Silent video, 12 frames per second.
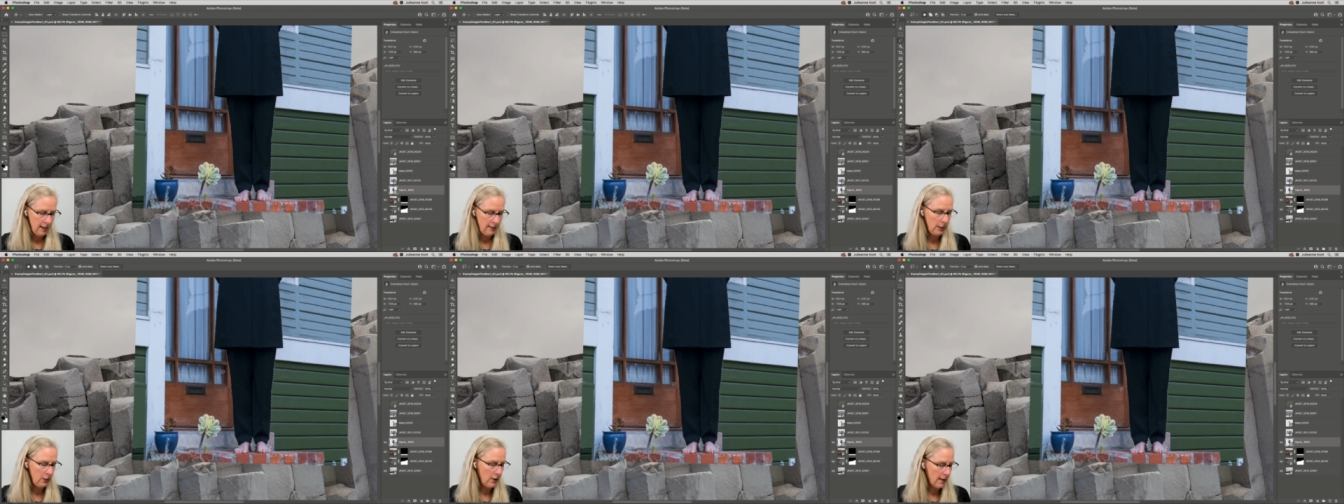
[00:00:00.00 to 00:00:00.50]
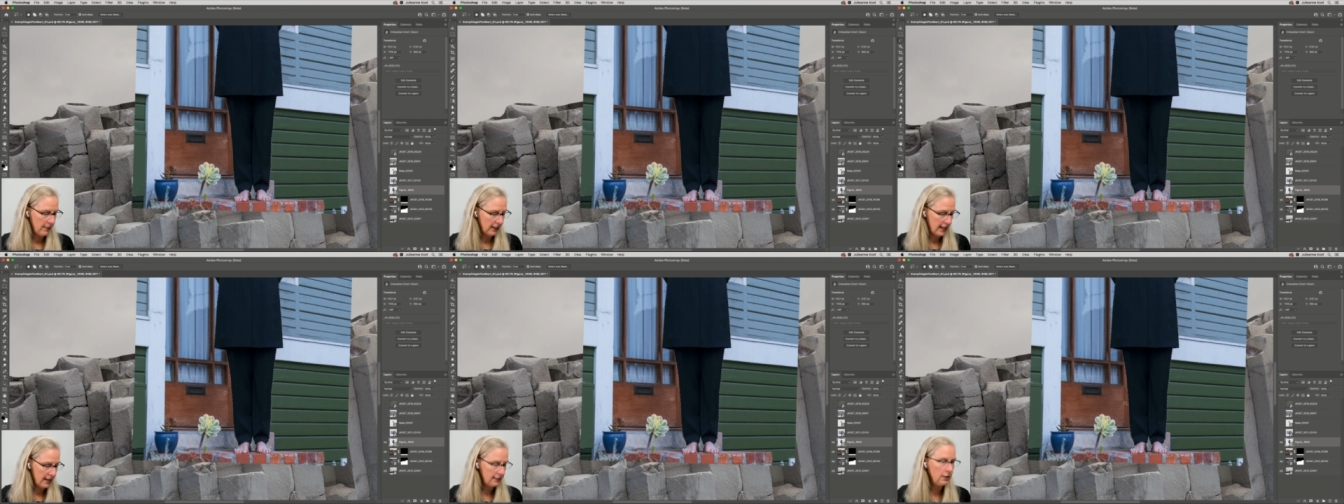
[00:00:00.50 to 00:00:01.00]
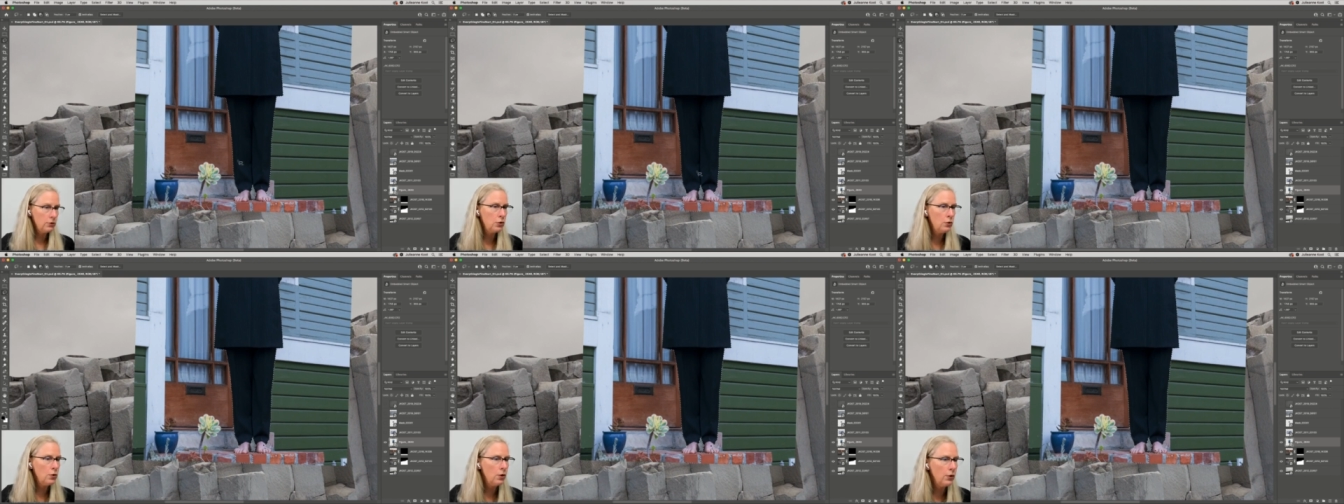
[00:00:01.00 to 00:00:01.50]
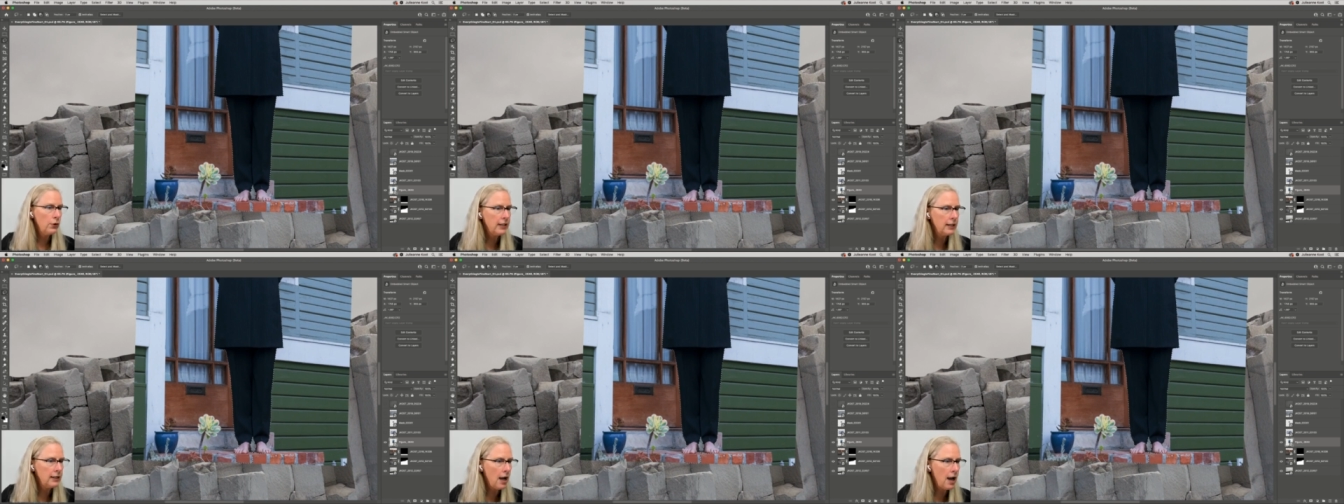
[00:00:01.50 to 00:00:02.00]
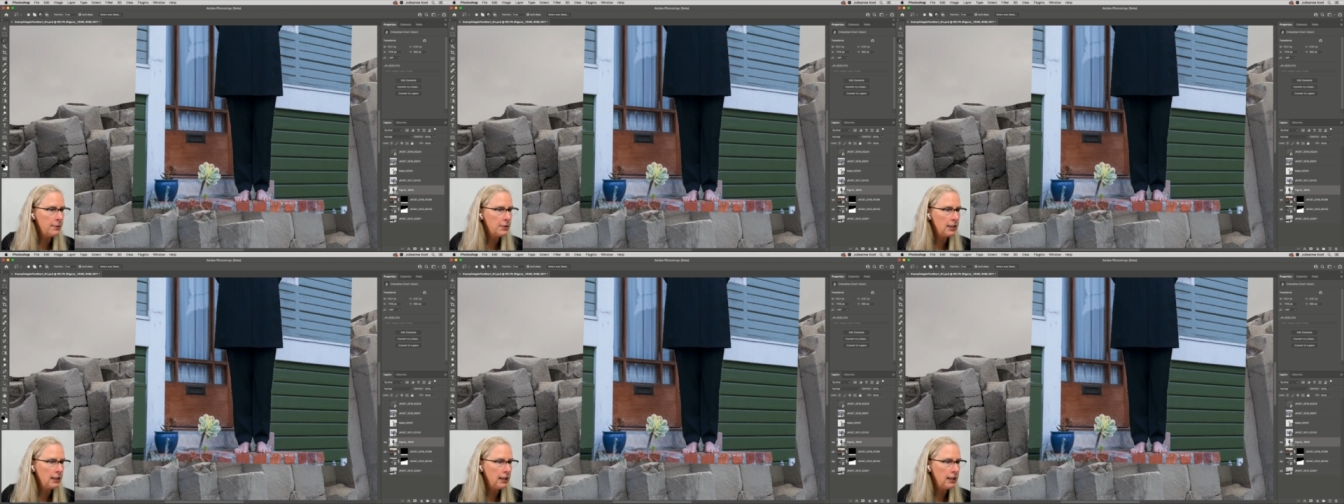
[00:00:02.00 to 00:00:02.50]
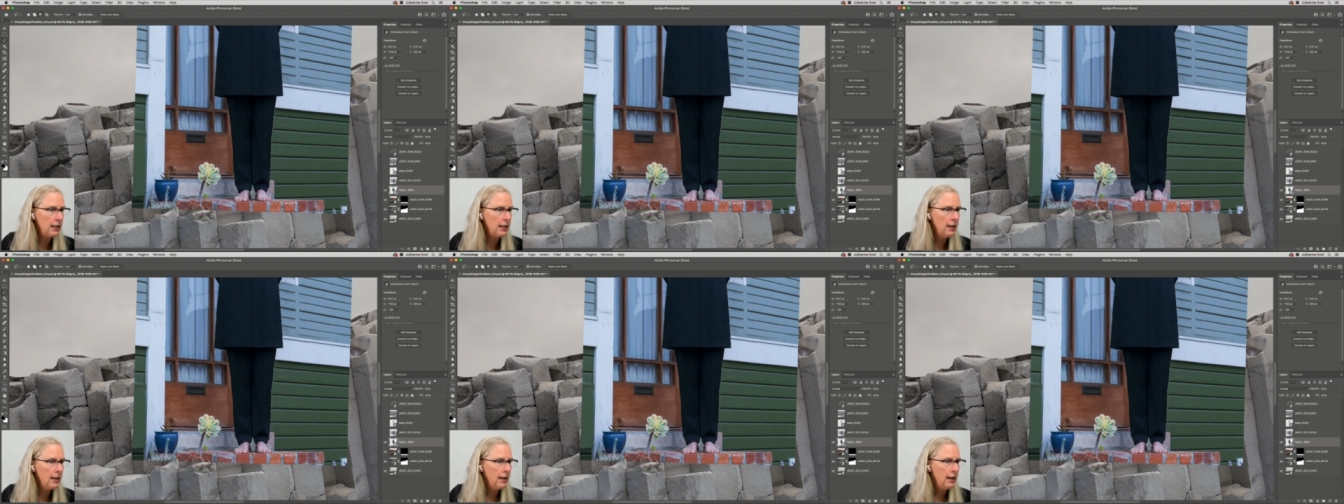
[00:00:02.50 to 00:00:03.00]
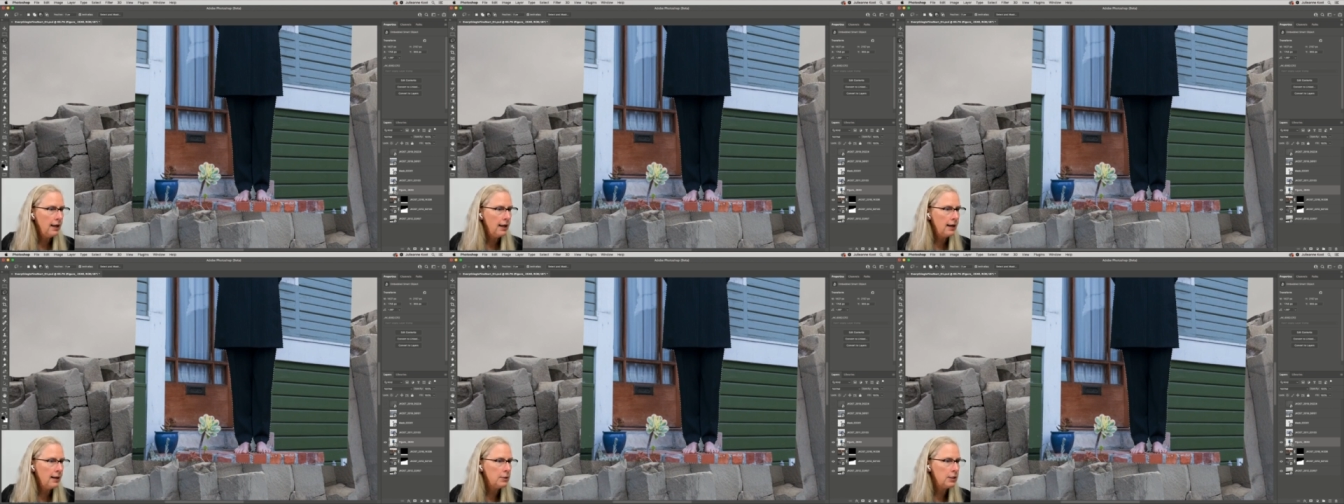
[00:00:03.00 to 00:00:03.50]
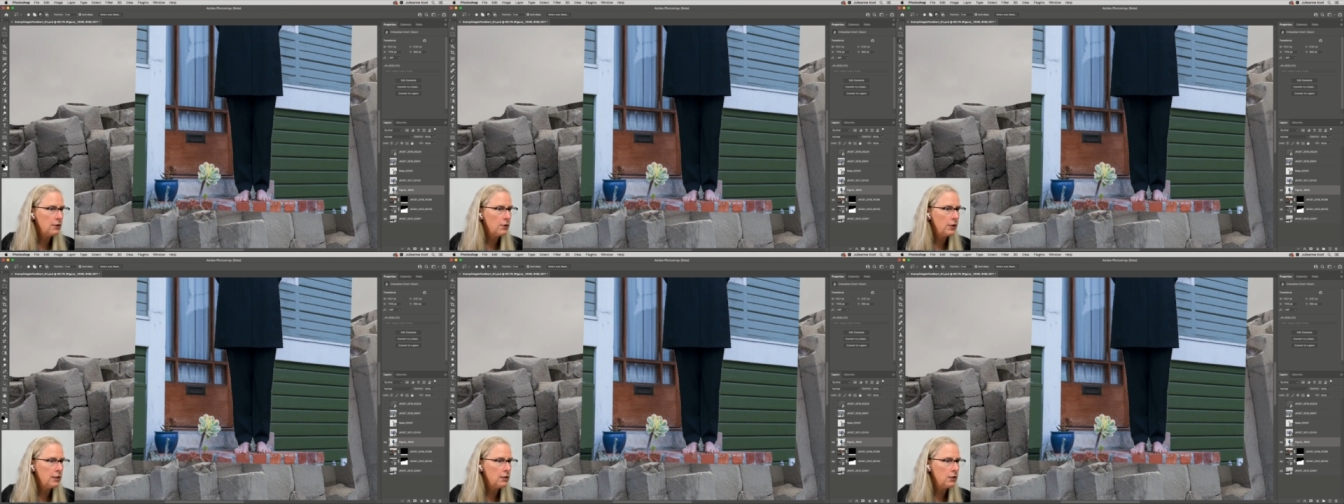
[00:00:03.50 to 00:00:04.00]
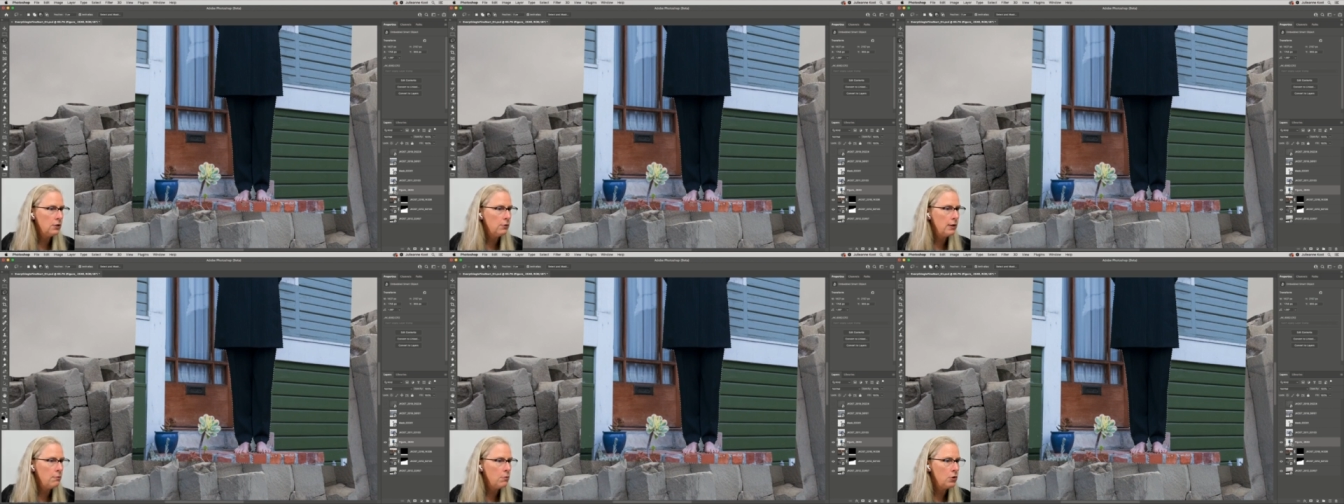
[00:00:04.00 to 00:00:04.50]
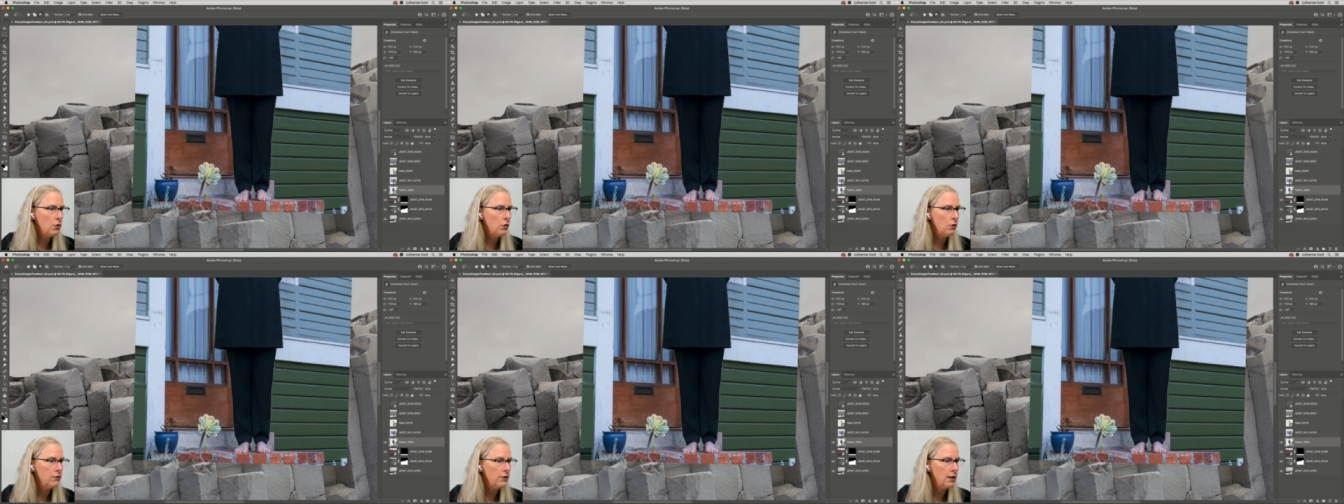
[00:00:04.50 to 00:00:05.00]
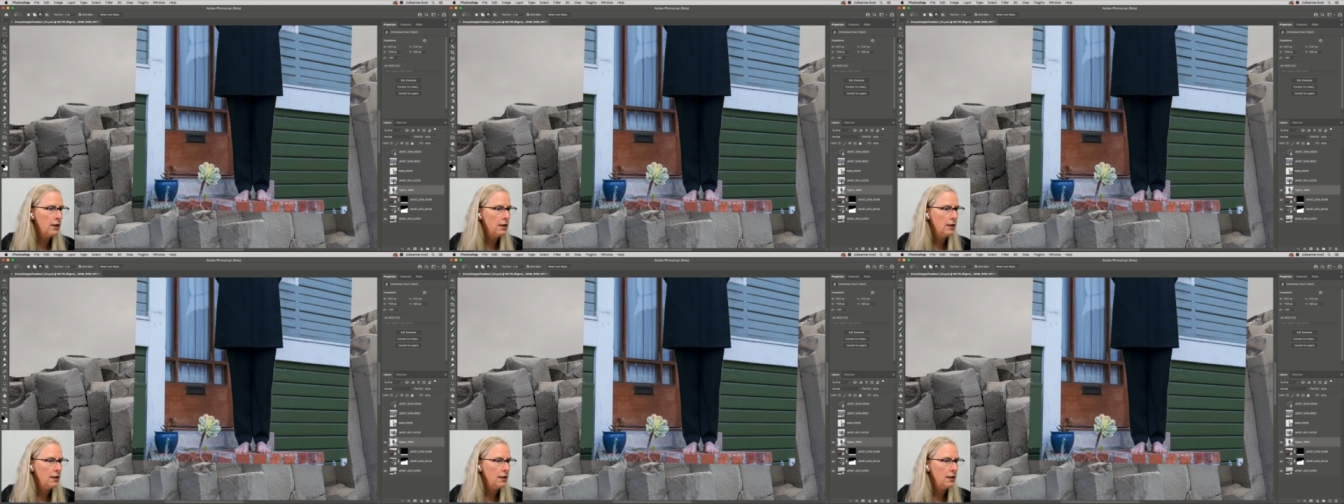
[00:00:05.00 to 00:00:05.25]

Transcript: I'm going to grab my lasso tool, hold down the option key, and I'm just going to remove